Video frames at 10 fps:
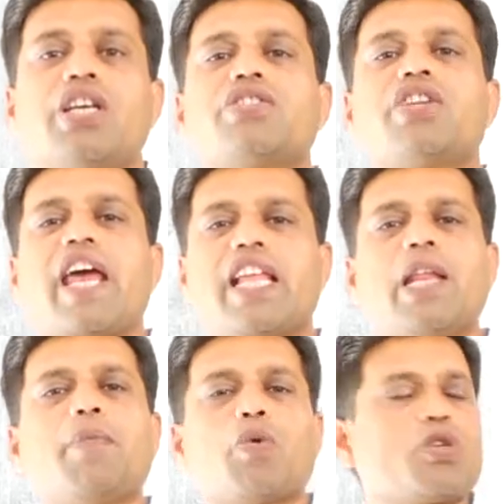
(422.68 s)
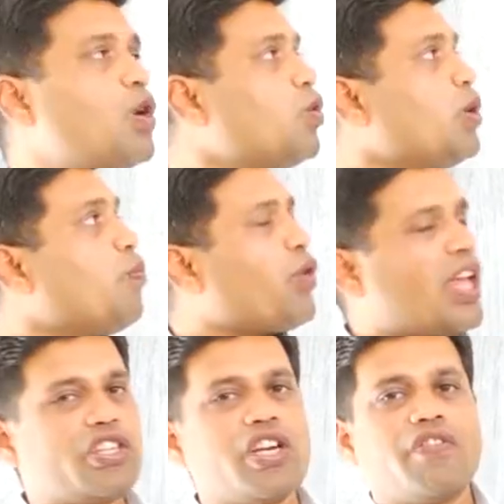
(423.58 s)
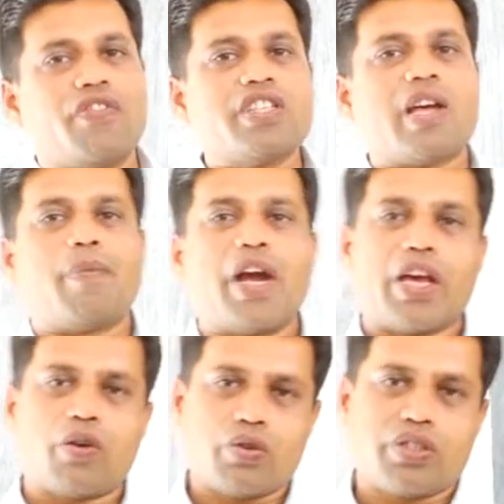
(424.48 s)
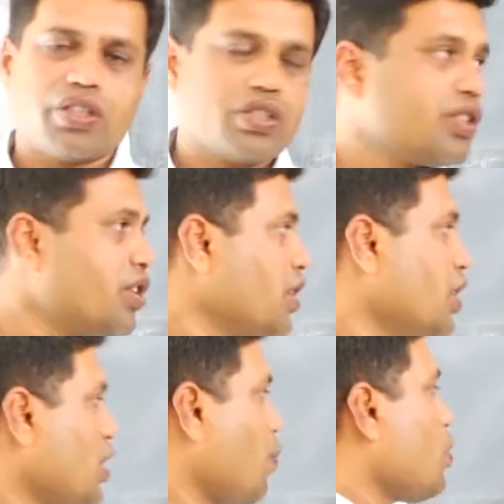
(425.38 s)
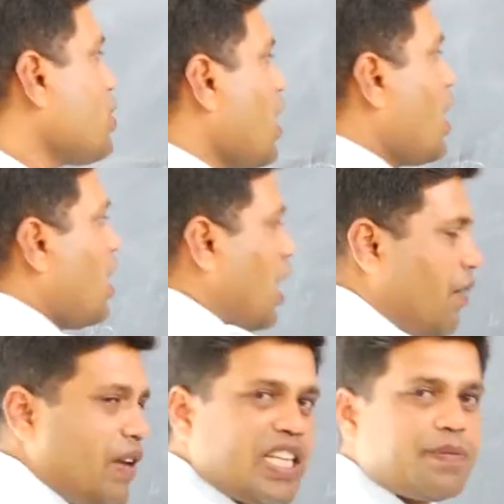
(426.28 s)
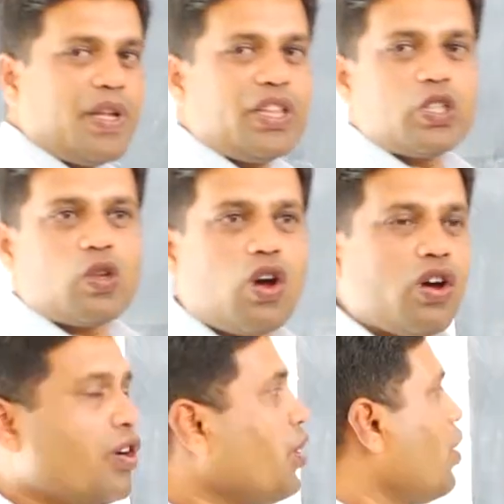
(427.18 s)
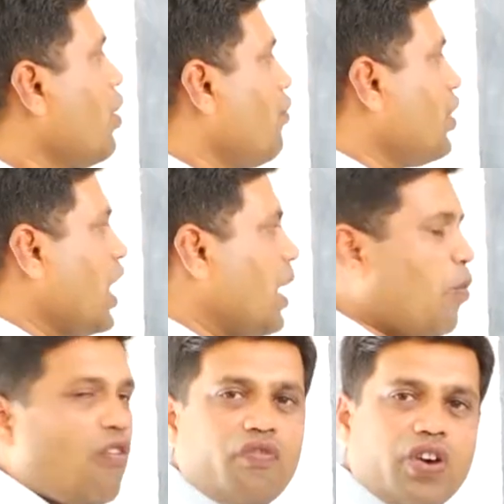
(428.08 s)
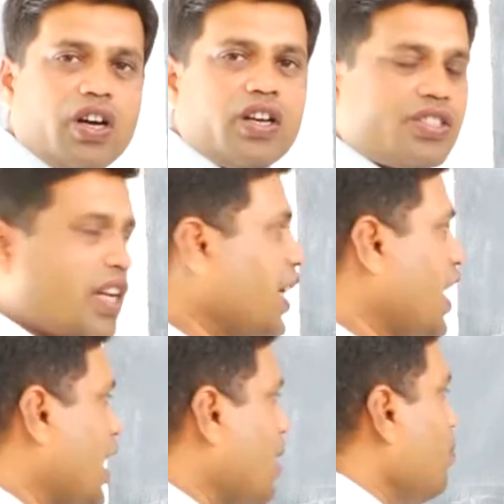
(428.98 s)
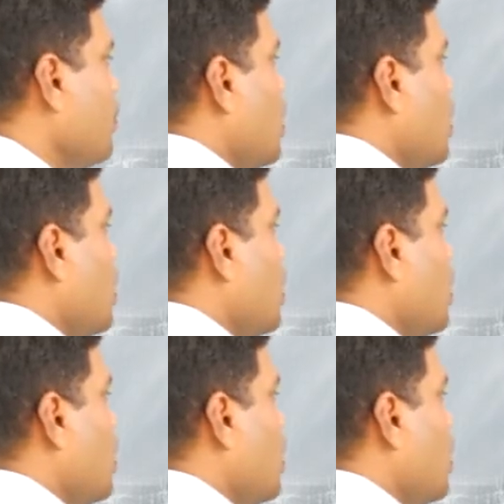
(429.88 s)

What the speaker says: is directly proportional to the potential difference applied across it. Suppose I will explain this law with the help of circuit diagram.